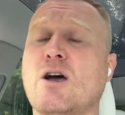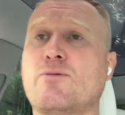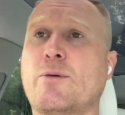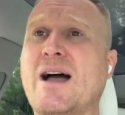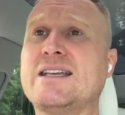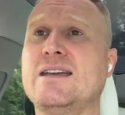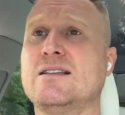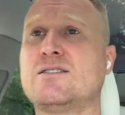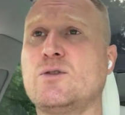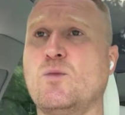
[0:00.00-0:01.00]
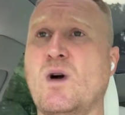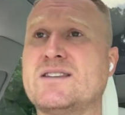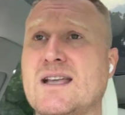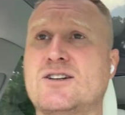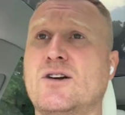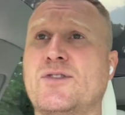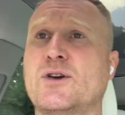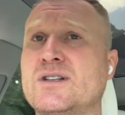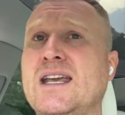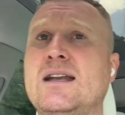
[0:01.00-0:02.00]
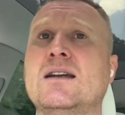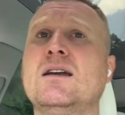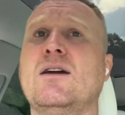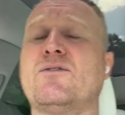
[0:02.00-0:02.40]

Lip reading: So for my kids, once they turn 13,